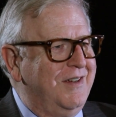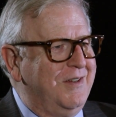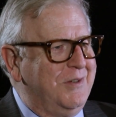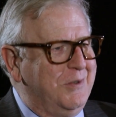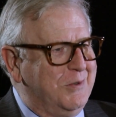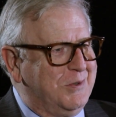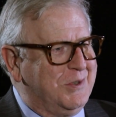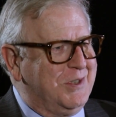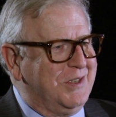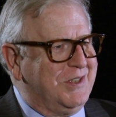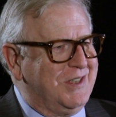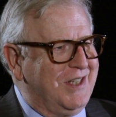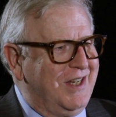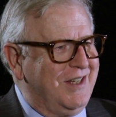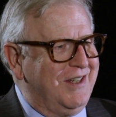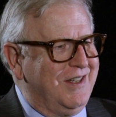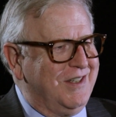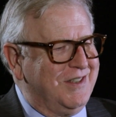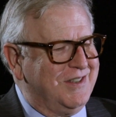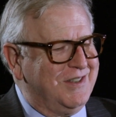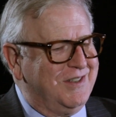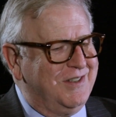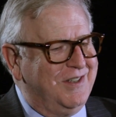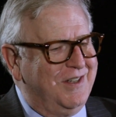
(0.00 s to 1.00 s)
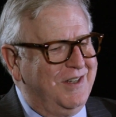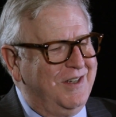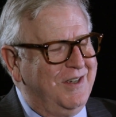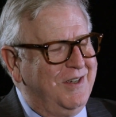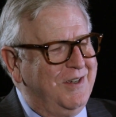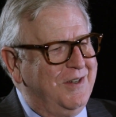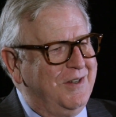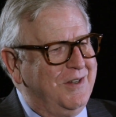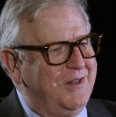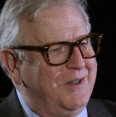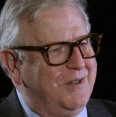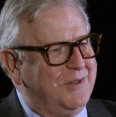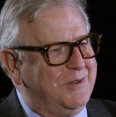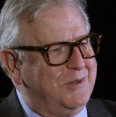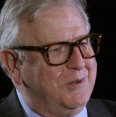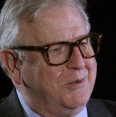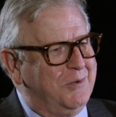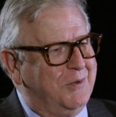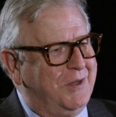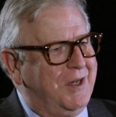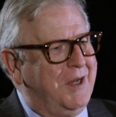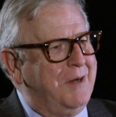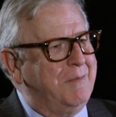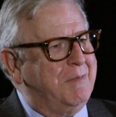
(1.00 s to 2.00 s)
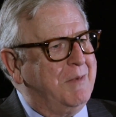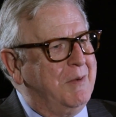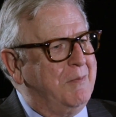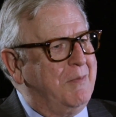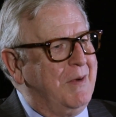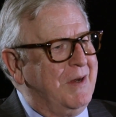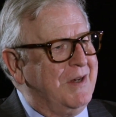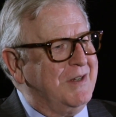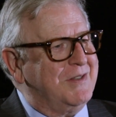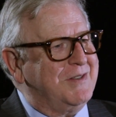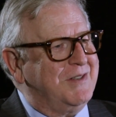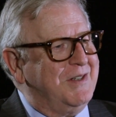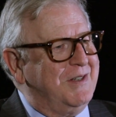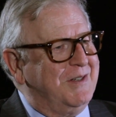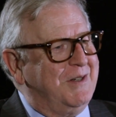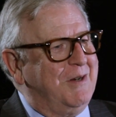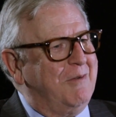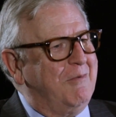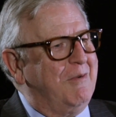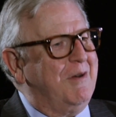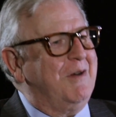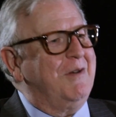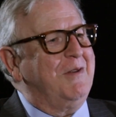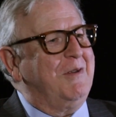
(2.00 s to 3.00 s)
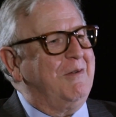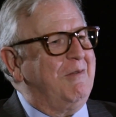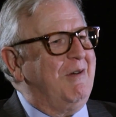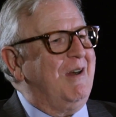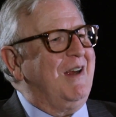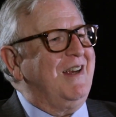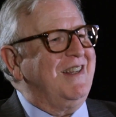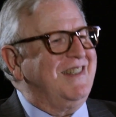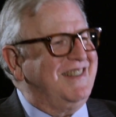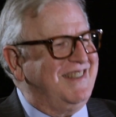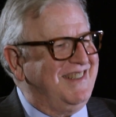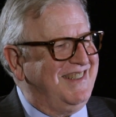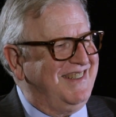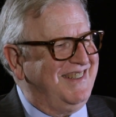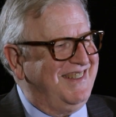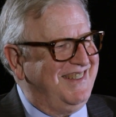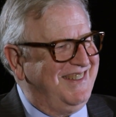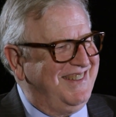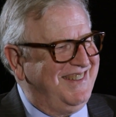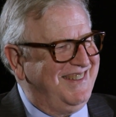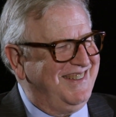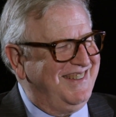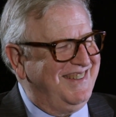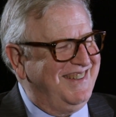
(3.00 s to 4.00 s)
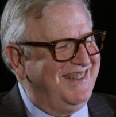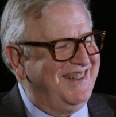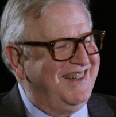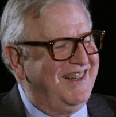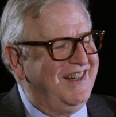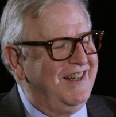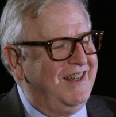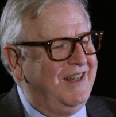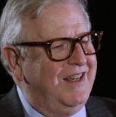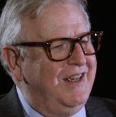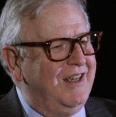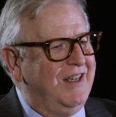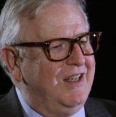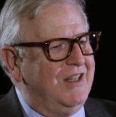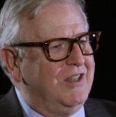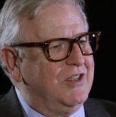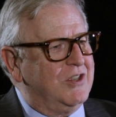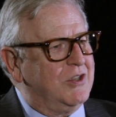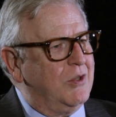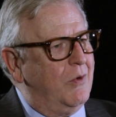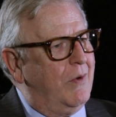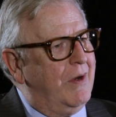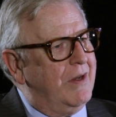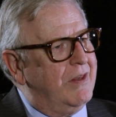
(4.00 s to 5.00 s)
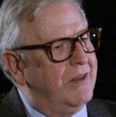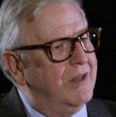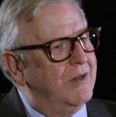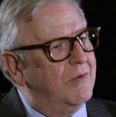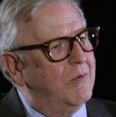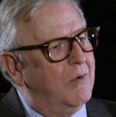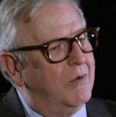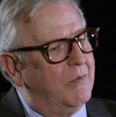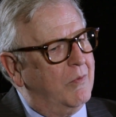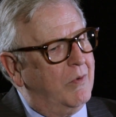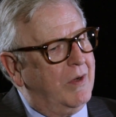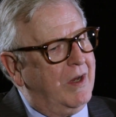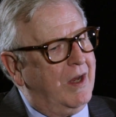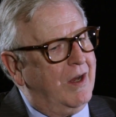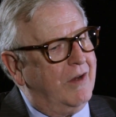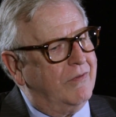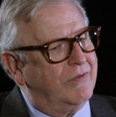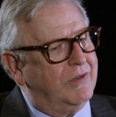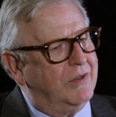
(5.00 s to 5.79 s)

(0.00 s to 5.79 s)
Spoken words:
used to say this: is you keep the best and get rid of the rest. And so I think what we have